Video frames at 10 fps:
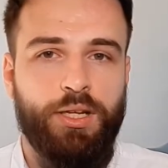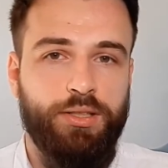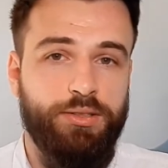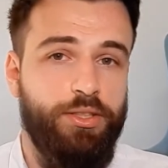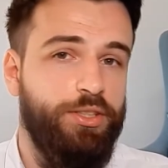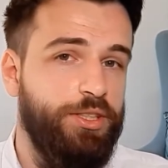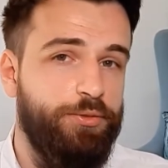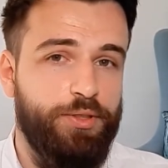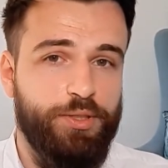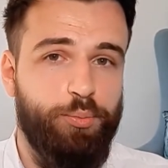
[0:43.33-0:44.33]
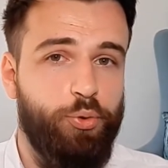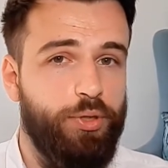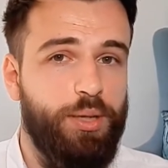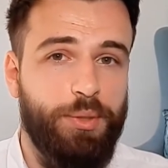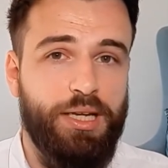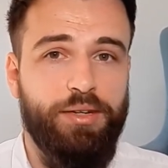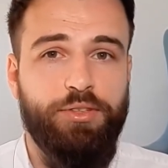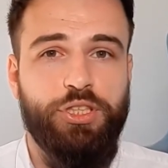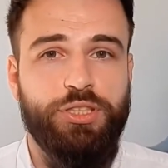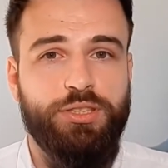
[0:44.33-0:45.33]
There are different programming
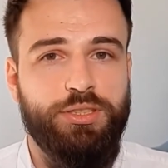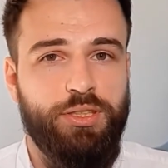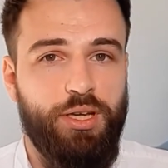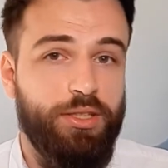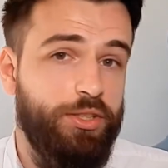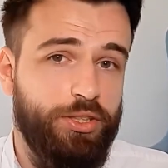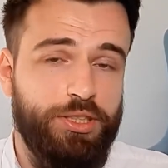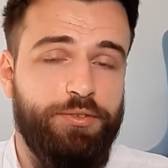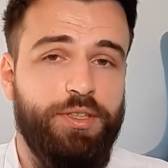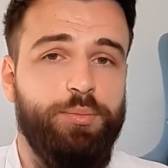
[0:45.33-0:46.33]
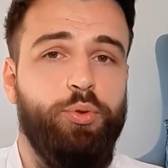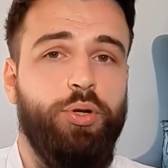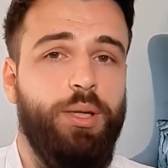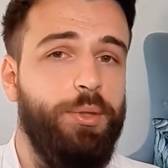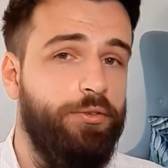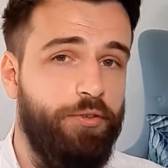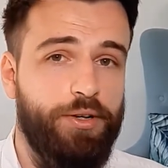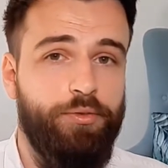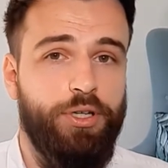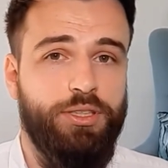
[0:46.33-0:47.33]
languages, there are different programming
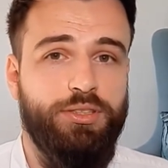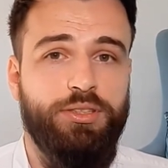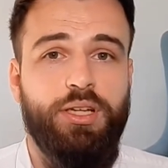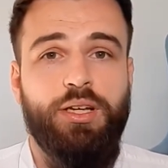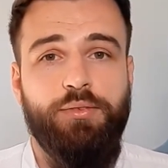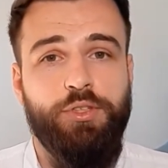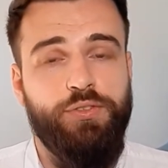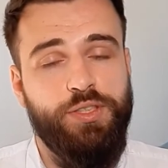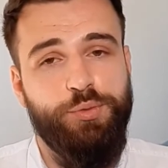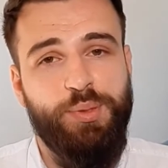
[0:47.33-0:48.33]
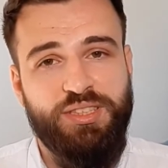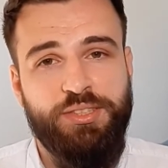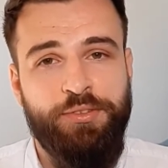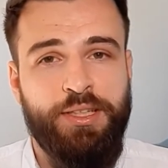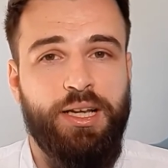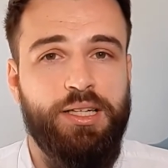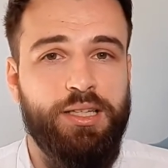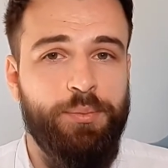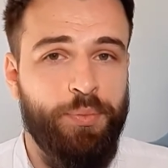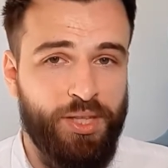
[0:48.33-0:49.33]
frameworks which were
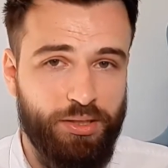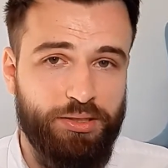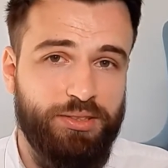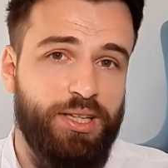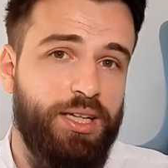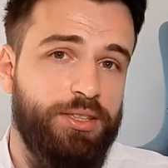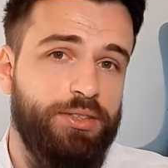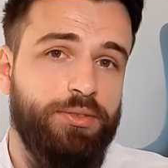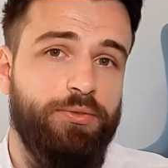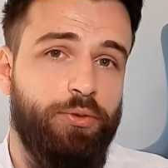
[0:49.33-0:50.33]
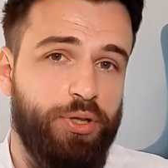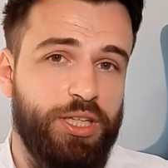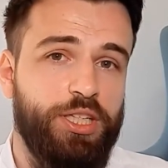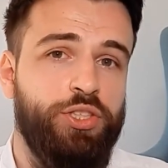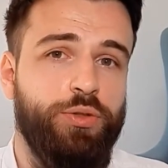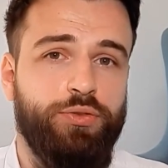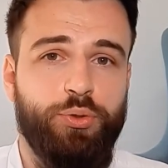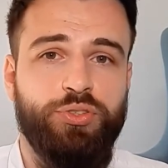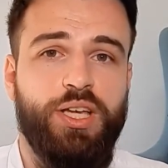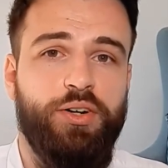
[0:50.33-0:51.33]
specifically designed for each of
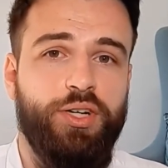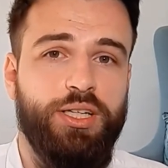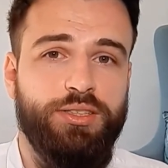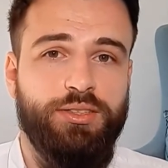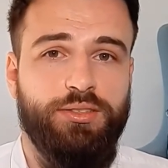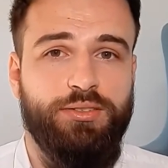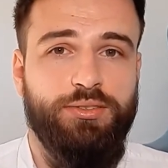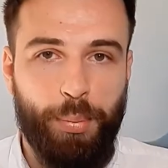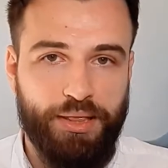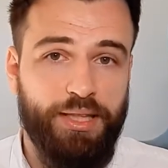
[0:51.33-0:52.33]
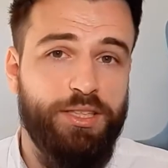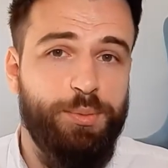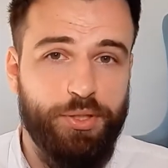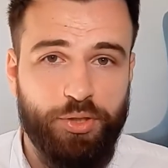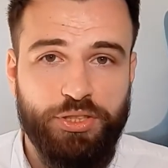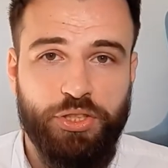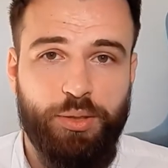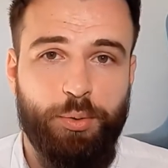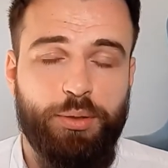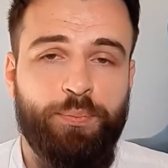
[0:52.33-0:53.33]
those areas. But let's be
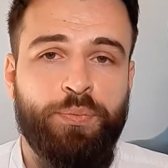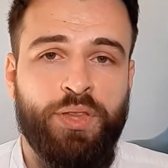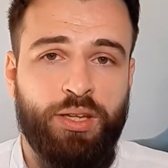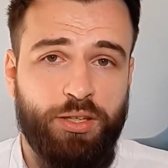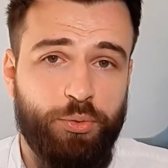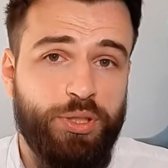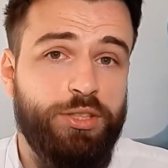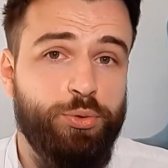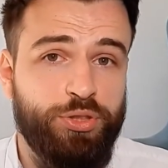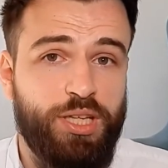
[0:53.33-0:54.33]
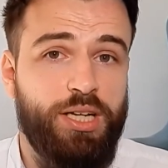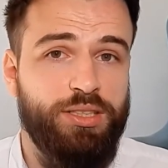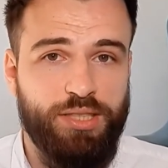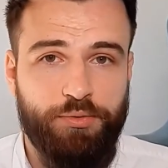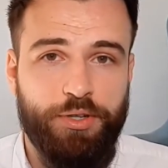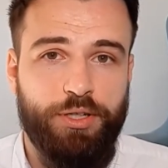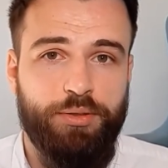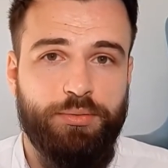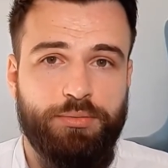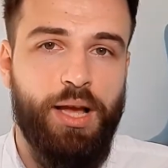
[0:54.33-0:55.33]
reasonable, you need to start somewhere.
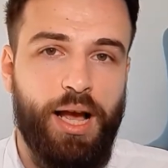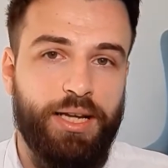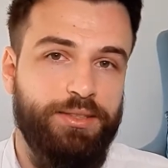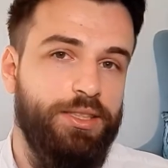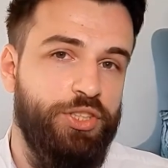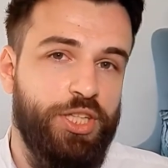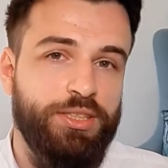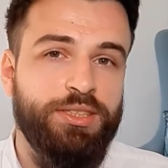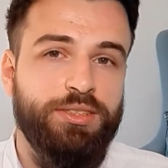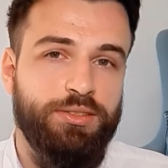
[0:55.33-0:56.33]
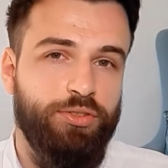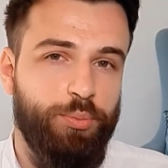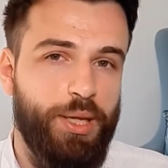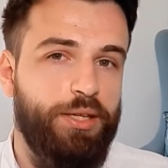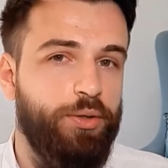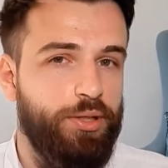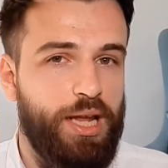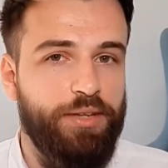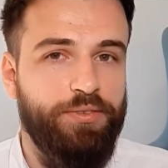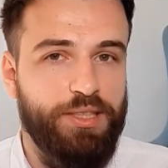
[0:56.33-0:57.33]
I suggest you make your
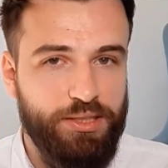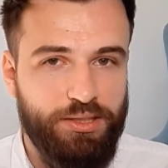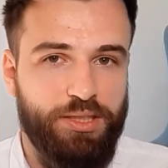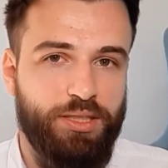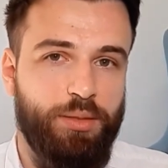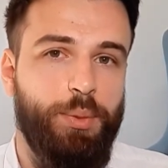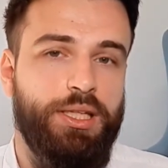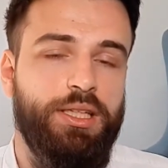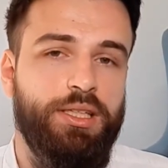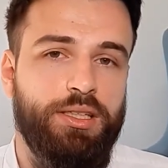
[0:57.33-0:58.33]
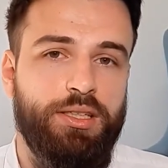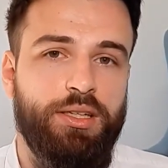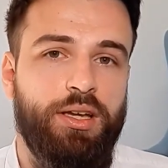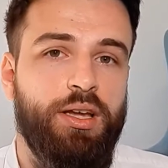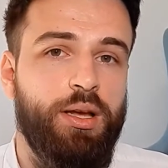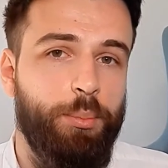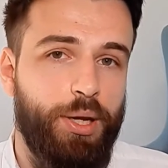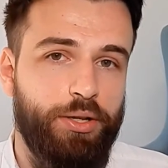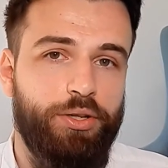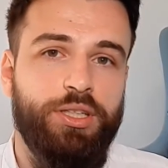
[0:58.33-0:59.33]
life easier at the beginning by
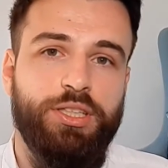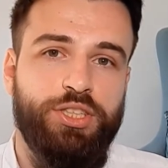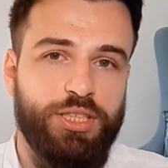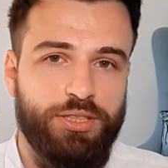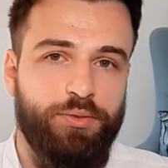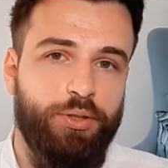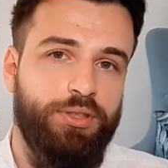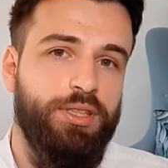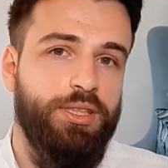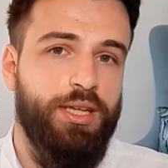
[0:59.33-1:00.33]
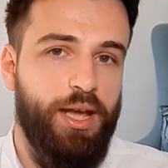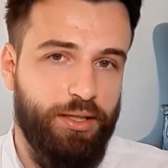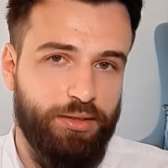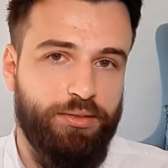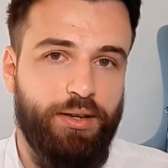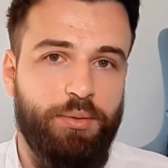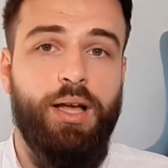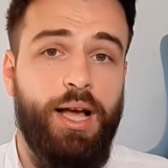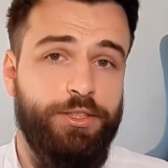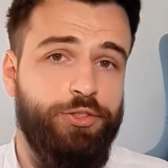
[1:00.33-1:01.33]
learning just one thing at a time.
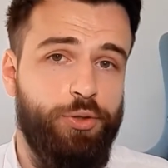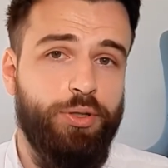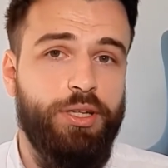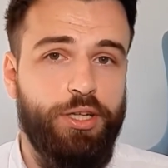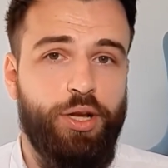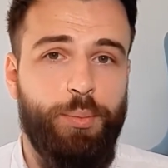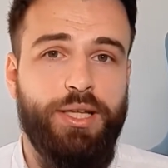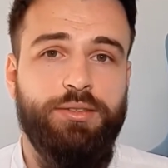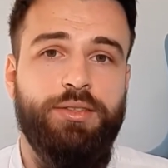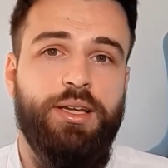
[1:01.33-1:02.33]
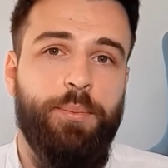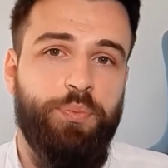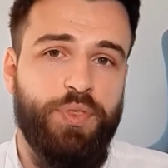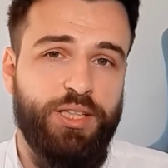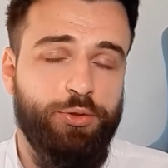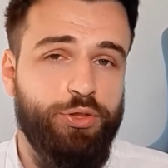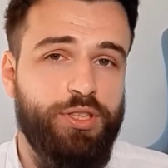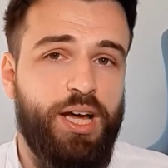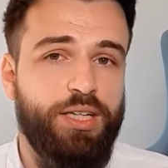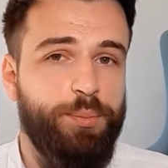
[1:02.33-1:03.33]
I strongly recommend that you
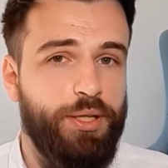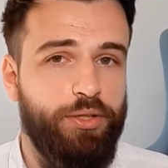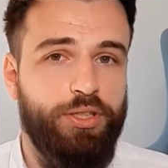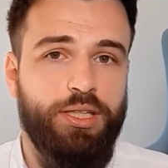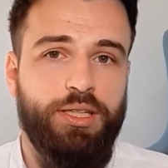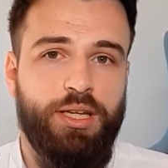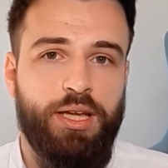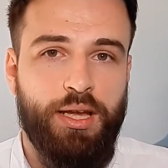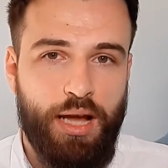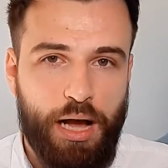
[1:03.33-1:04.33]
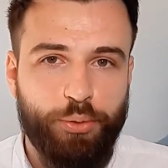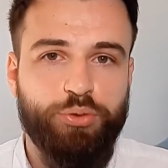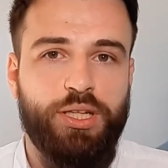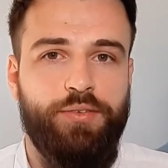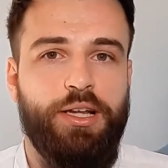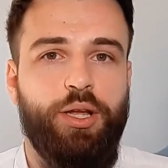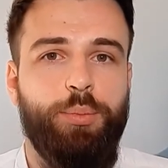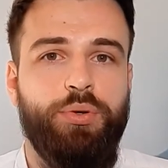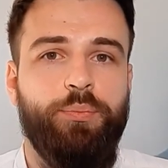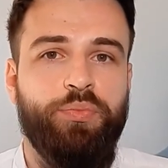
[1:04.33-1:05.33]
start by learning how to develop
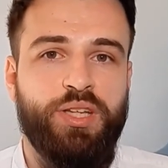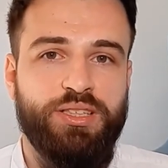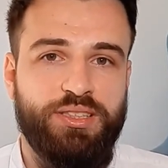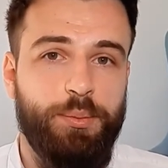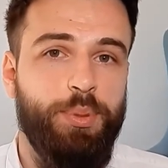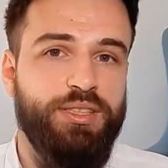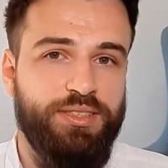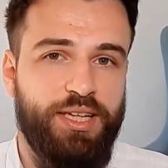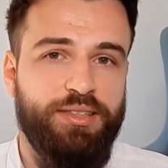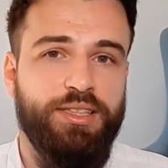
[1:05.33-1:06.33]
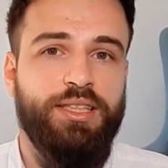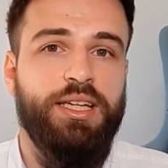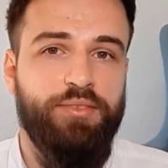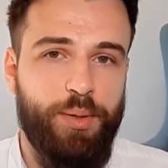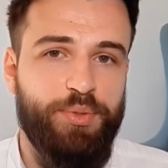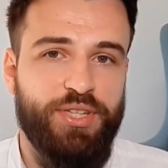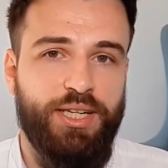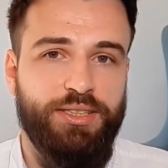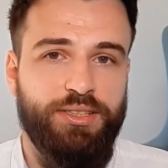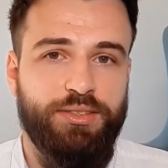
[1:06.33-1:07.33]
simple static
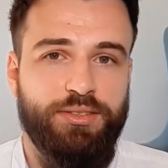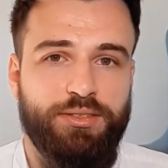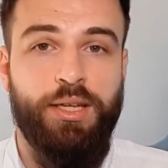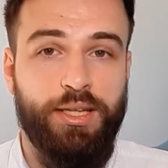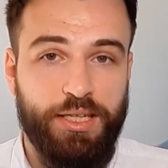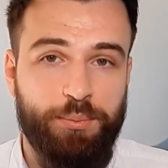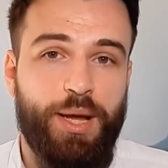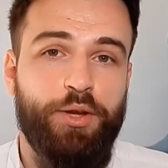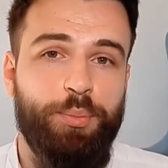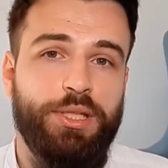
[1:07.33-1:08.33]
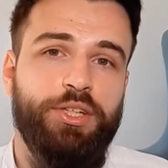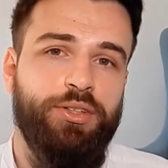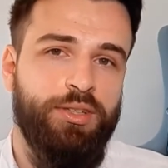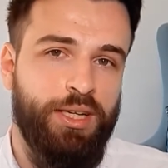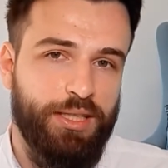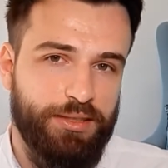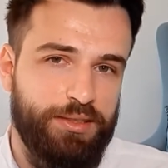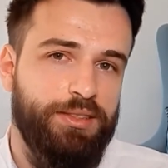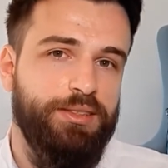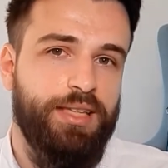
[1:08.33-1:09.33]
websites. In my opinion, this
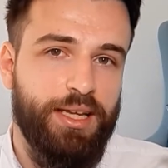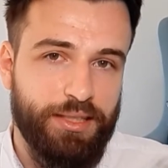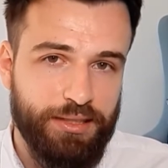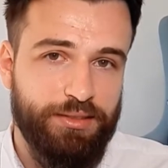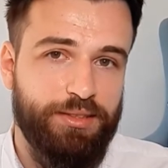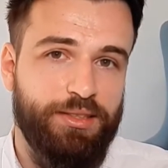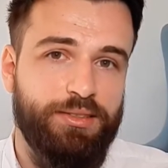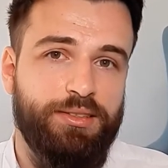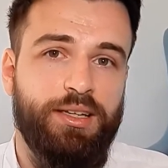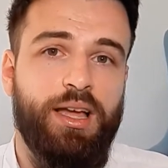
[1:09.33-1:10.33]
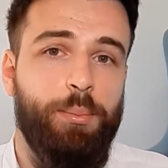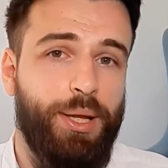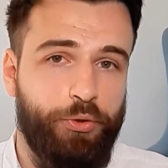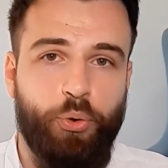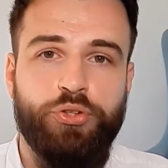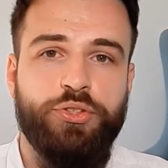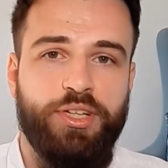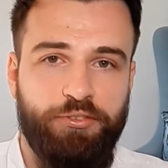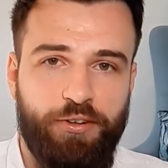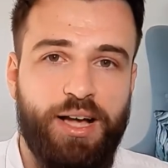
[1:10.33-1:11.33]
is the easiest but also the
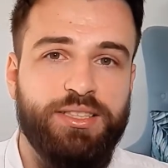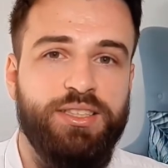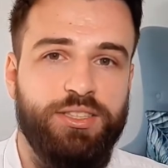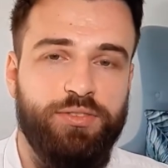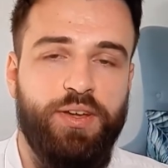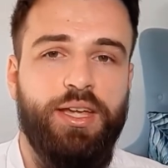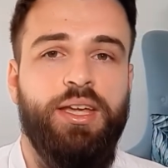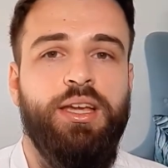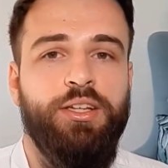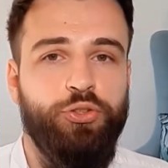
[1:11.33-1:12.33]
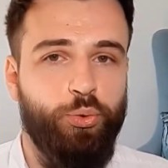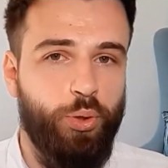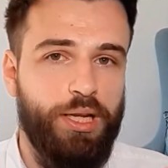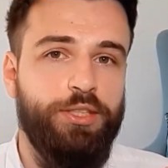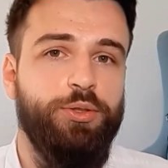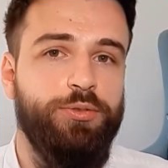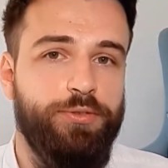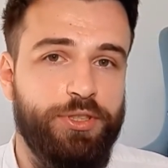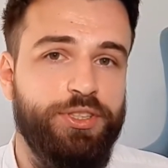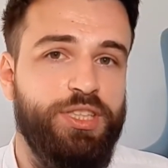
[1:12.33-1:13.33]
fastest way to collect your
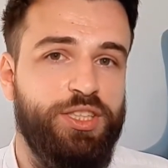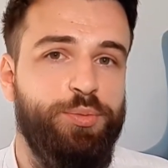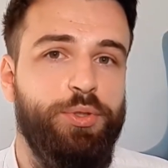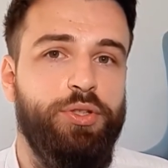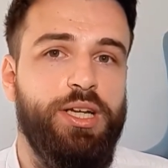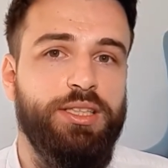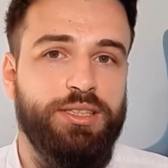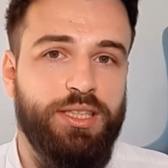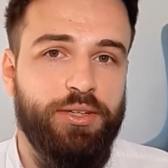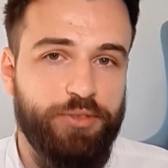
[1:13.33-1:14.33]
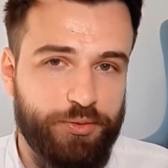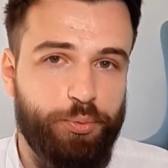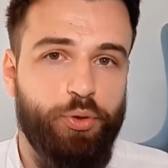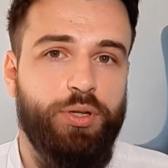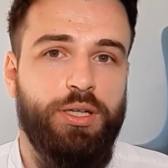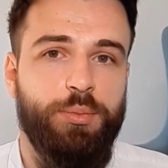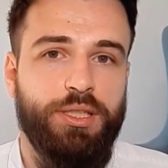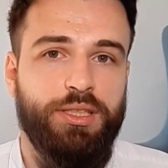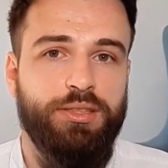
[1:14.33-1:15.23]
first experience with programming.